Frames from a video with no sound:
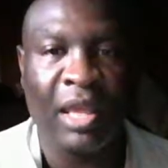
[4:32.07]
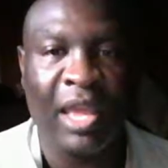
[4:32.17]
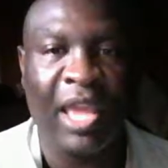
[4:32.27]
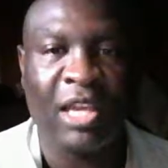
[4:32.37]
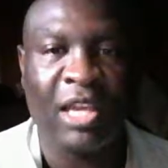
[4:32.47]

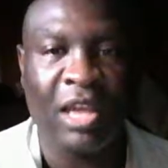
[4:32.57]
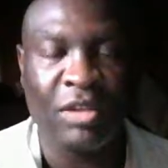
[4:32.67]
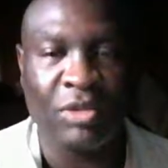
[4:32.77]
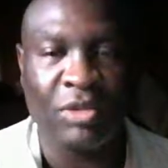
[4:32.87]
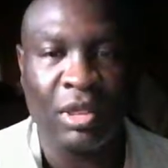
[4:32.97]
a
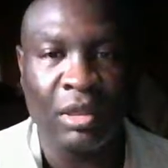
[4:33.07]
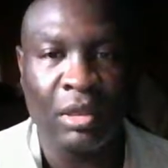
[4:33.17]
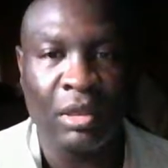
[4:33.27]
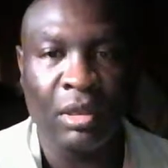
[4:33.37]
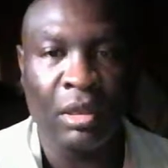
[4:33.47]
country
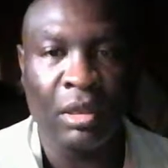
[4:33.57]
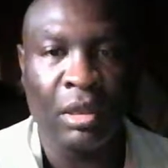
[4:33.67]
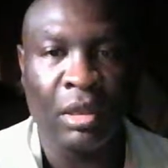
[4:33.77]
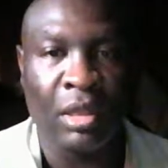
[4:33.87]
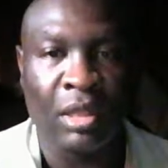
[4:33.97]

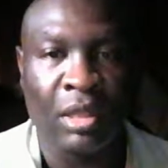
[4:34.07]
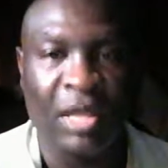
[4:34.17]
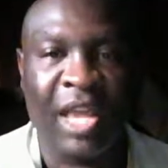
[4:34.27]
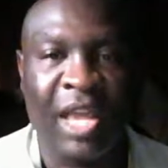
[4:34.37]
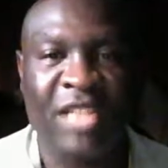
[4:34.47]

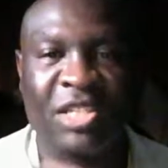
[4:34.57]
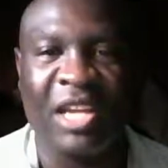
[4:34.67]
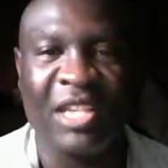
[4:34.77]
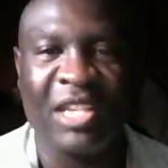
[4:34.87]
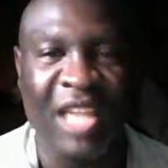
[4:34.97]
that has
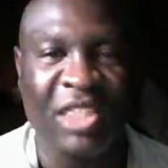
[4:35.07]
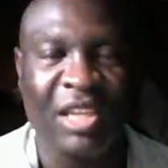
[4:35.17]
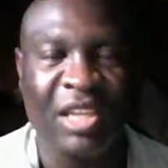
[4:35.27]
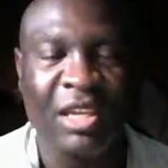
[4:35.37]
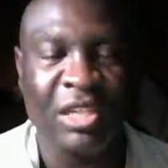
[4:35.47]
done
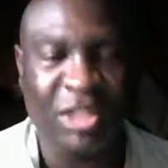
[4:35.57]
nothing